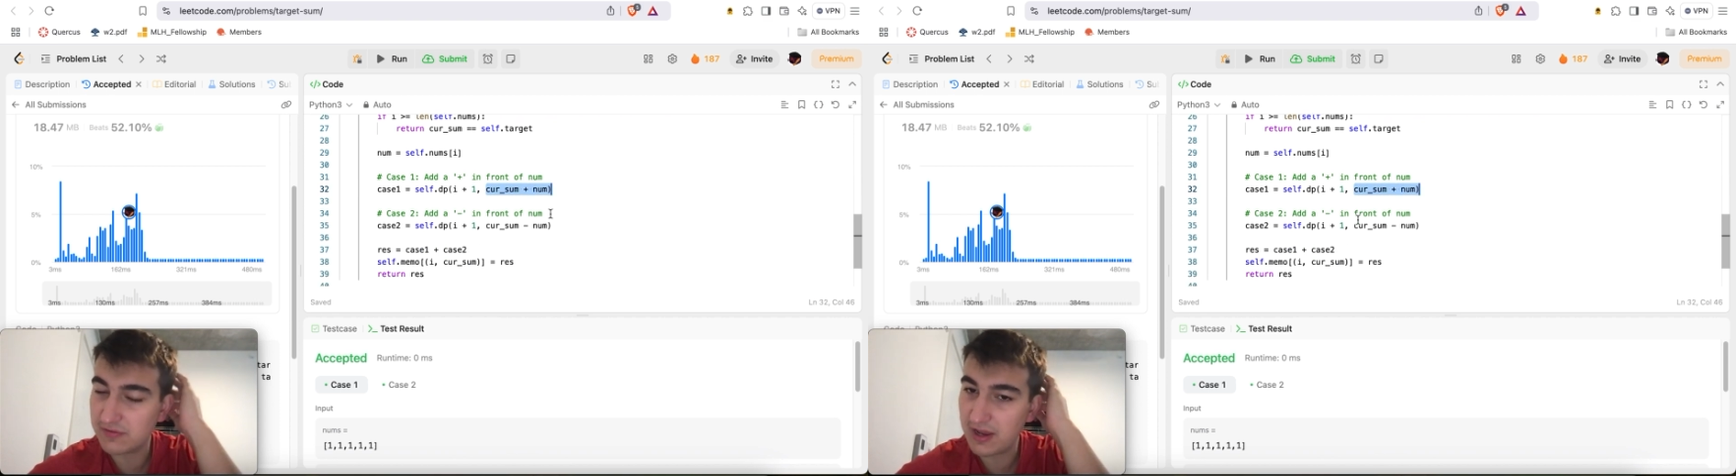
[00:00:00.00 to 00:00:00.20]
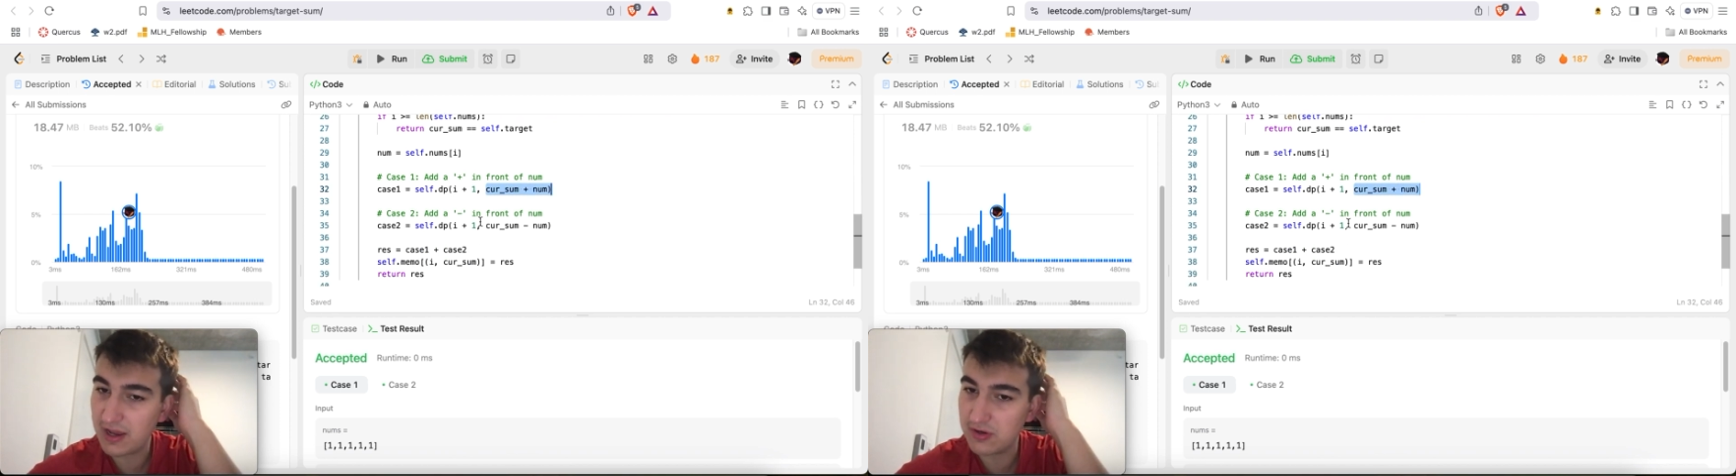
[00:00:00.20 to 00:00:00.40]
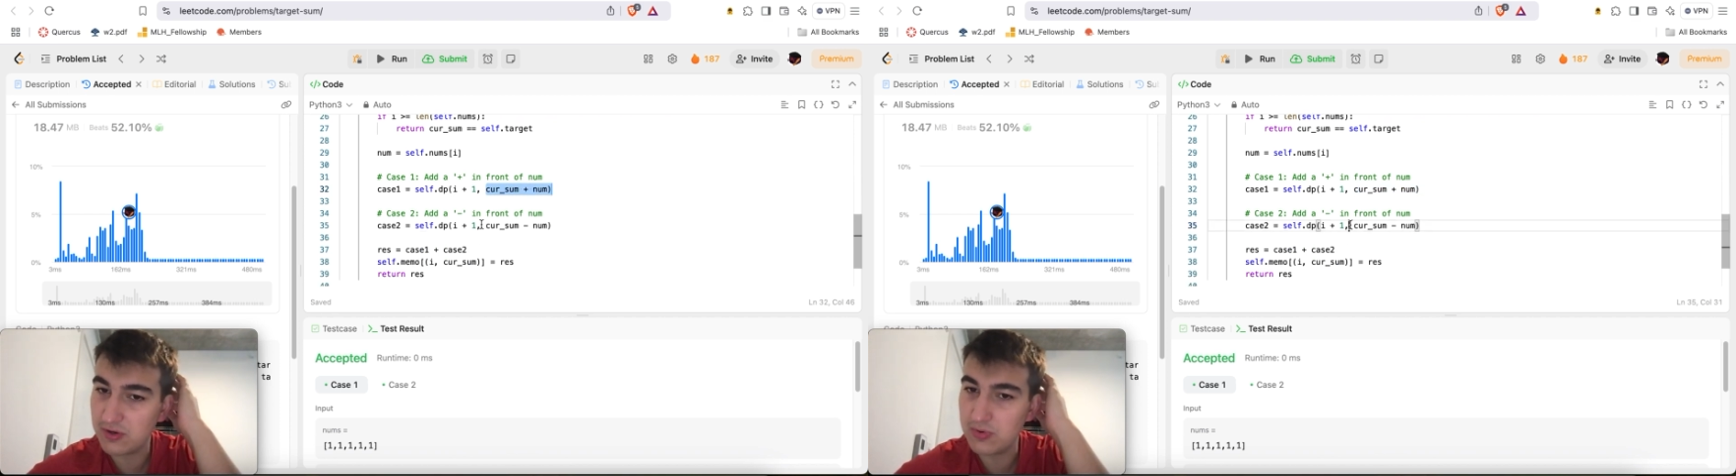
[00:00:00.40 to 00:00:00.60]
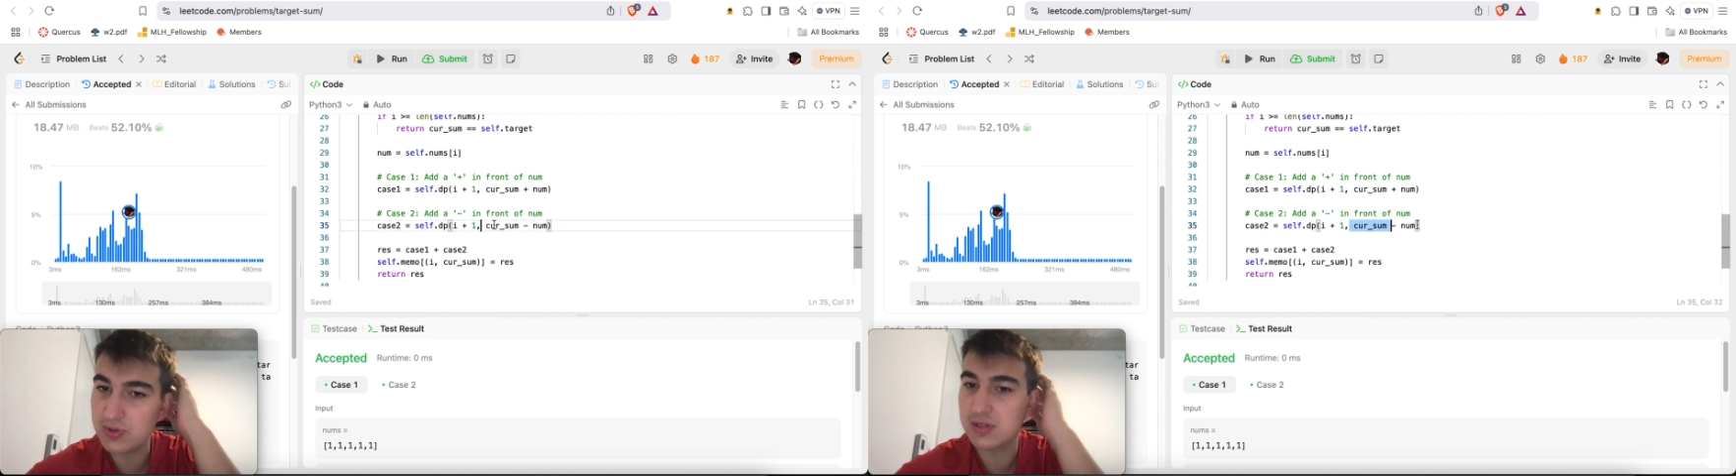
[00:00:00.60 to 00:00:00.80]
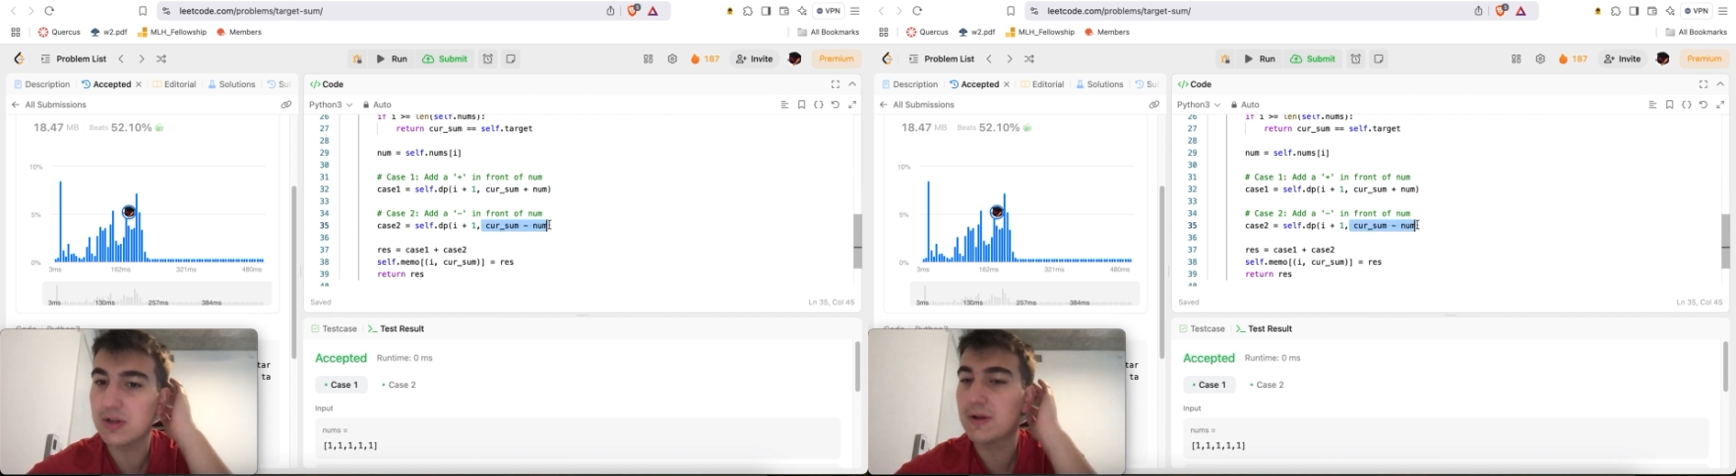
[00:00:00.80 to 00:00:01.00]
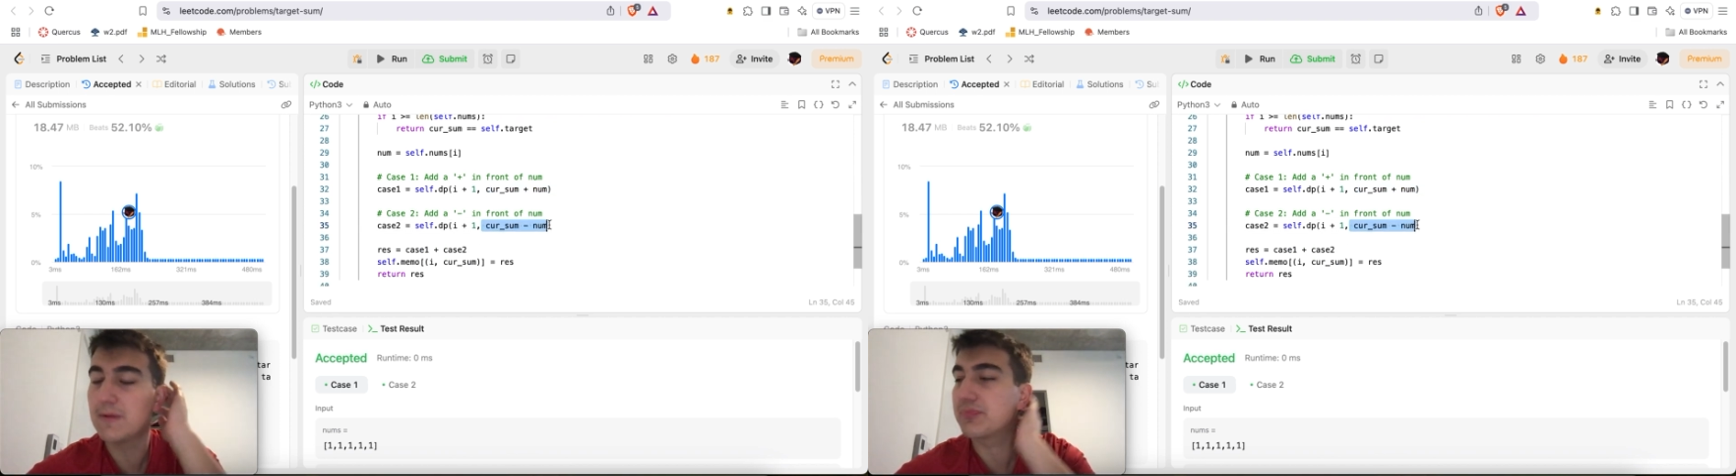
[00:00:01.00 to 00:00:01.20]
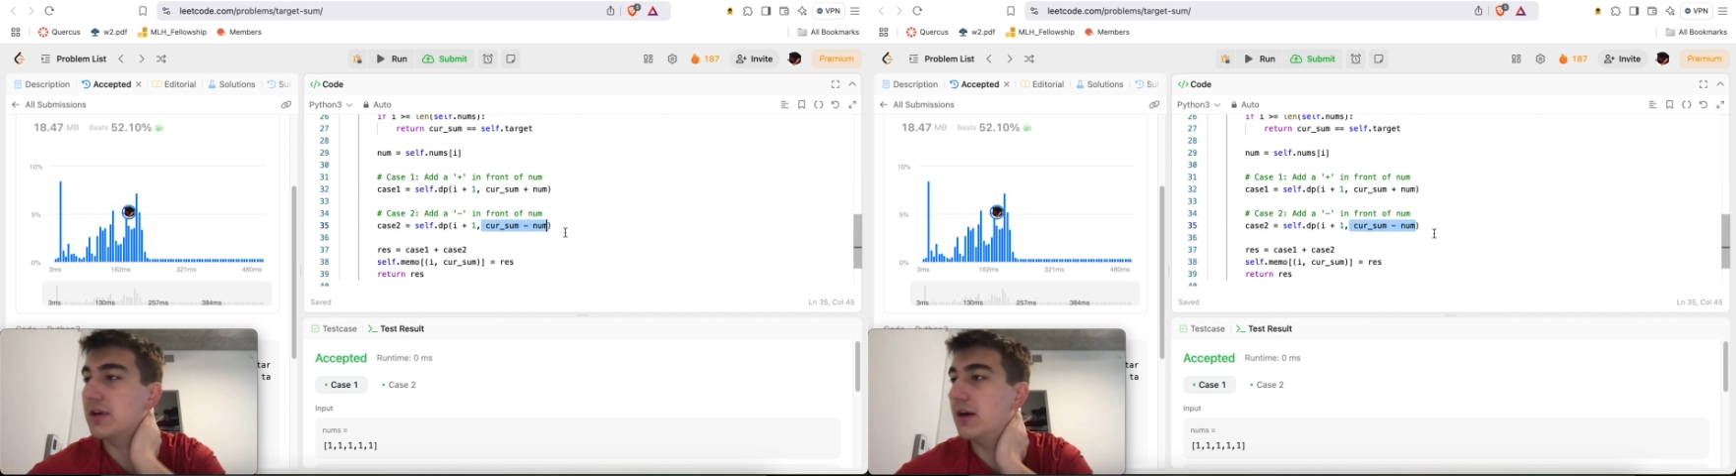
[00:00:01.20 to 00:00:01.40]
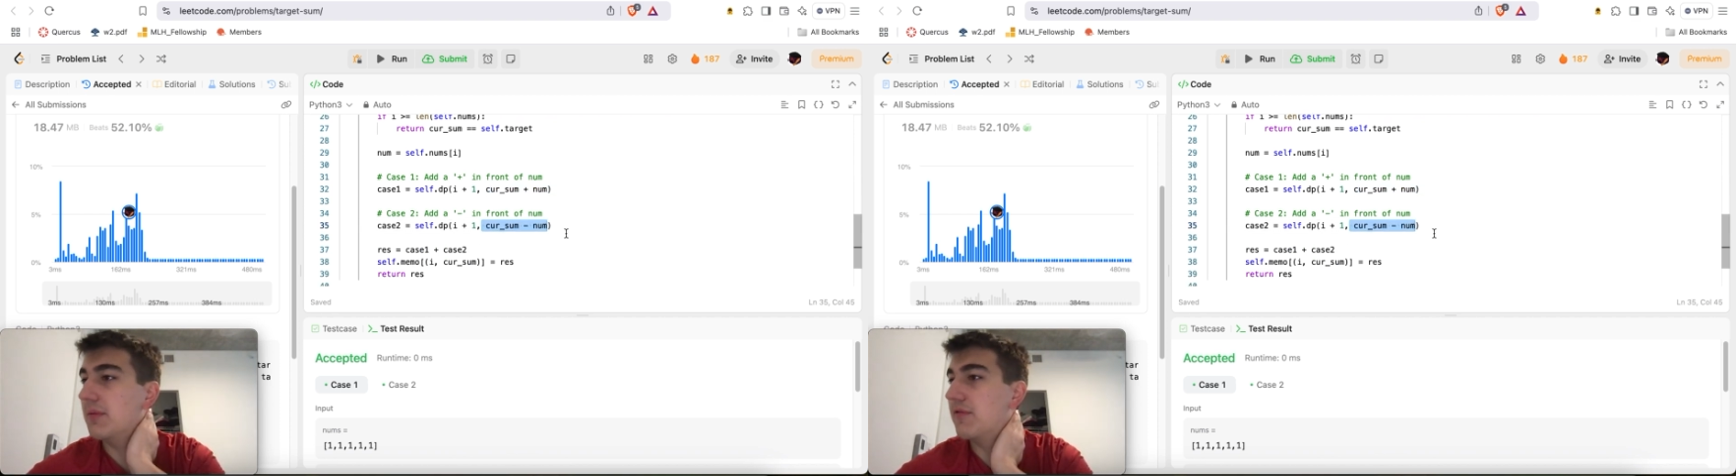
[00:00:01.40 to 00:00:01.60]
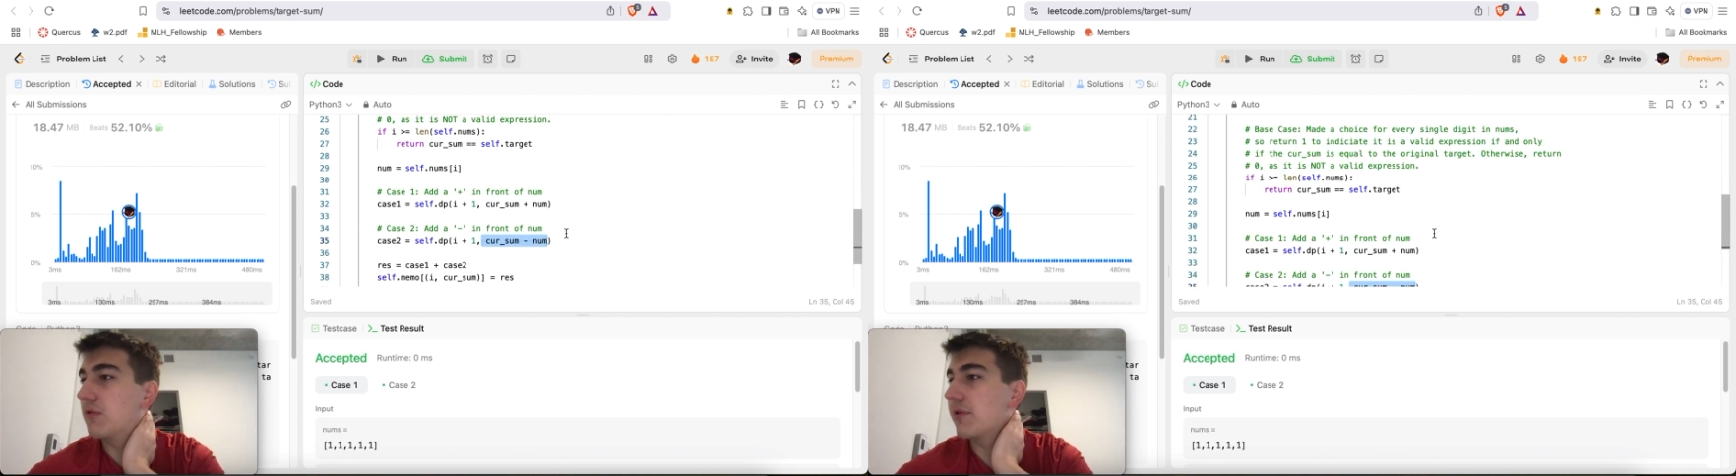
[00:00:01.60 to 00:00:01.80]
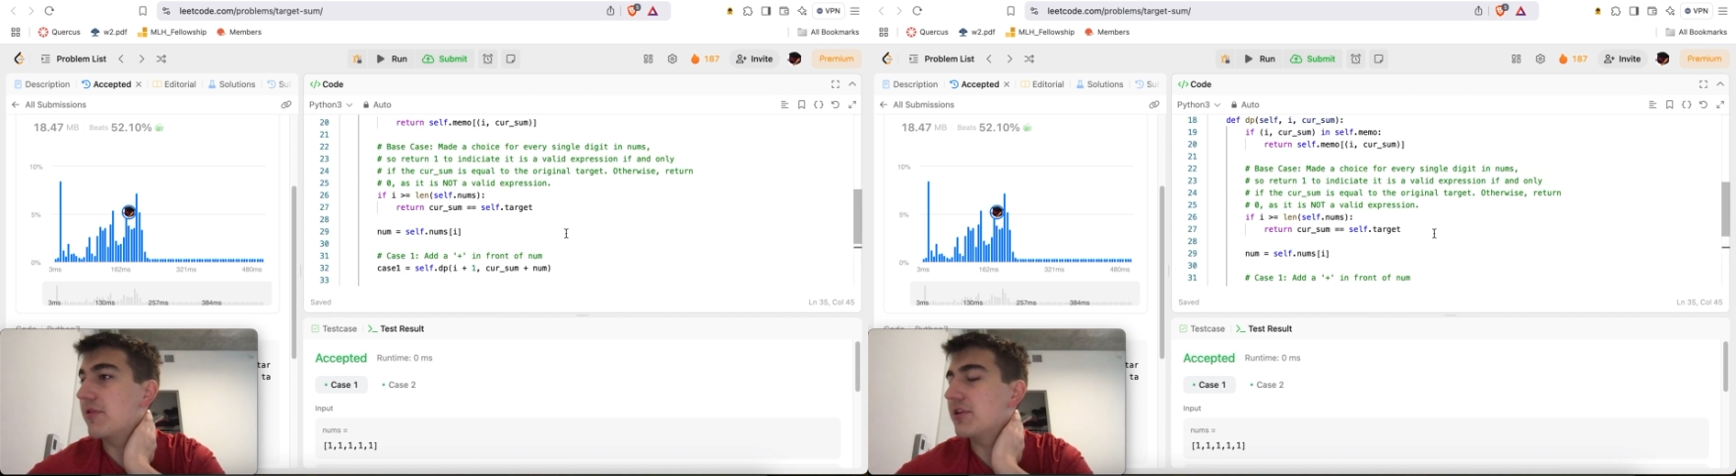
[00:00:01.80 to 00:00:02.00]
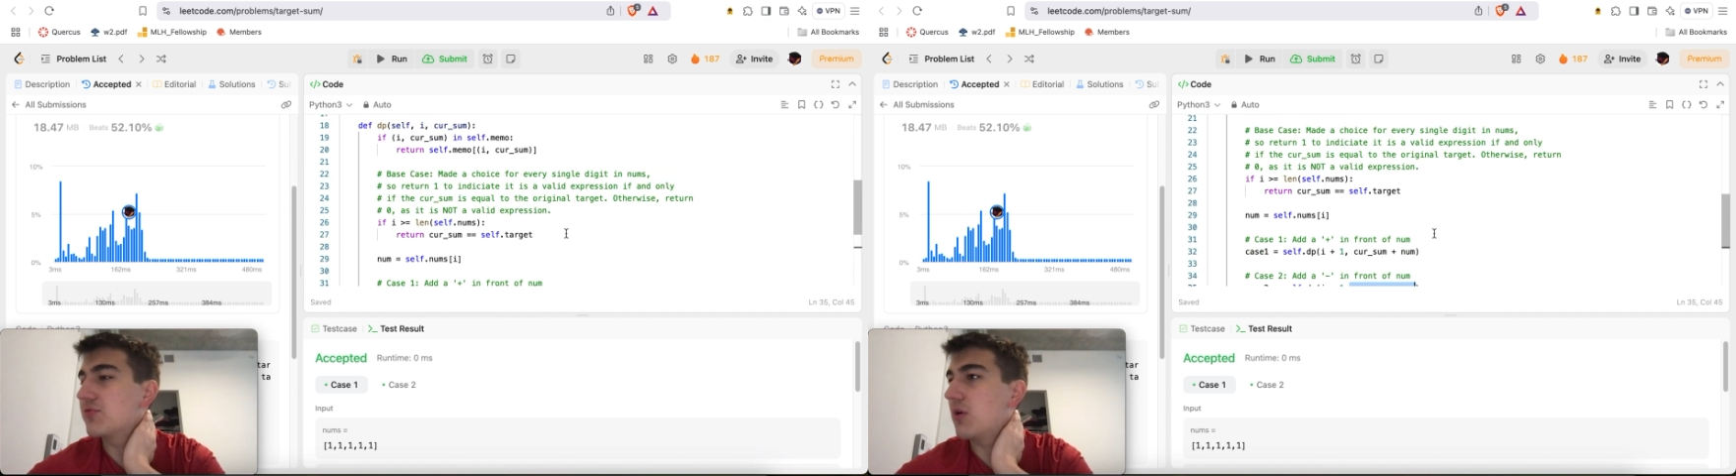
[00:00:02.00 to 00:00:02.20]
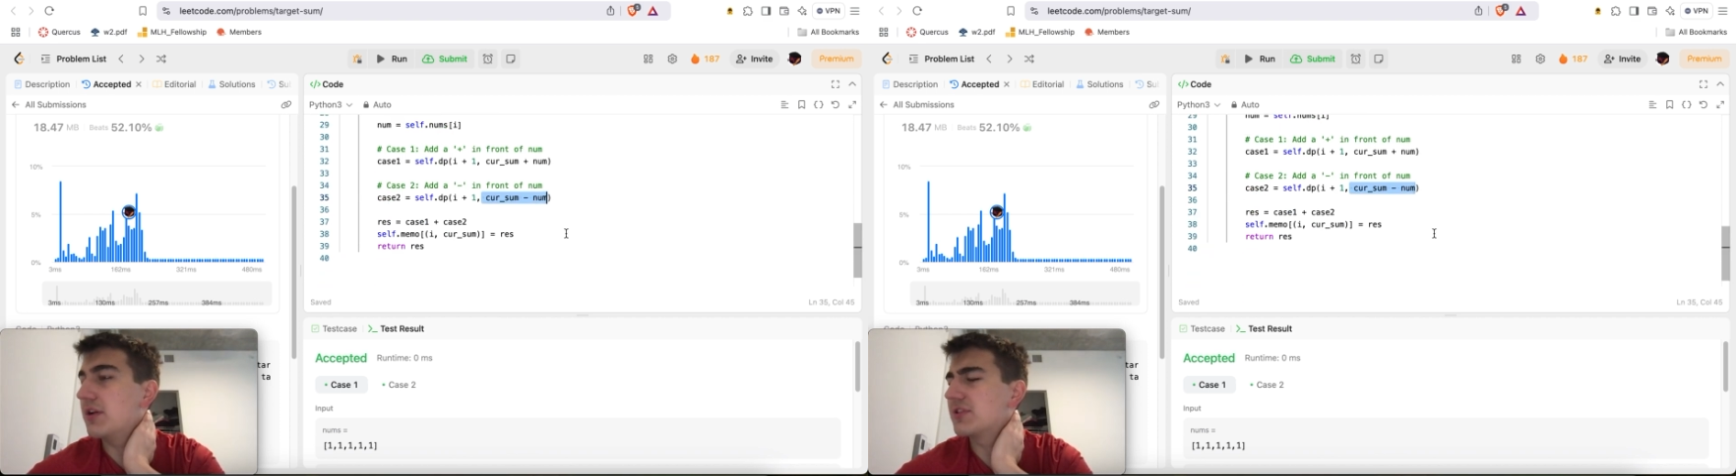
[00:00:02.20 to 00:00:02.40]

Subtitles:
values before we reach one.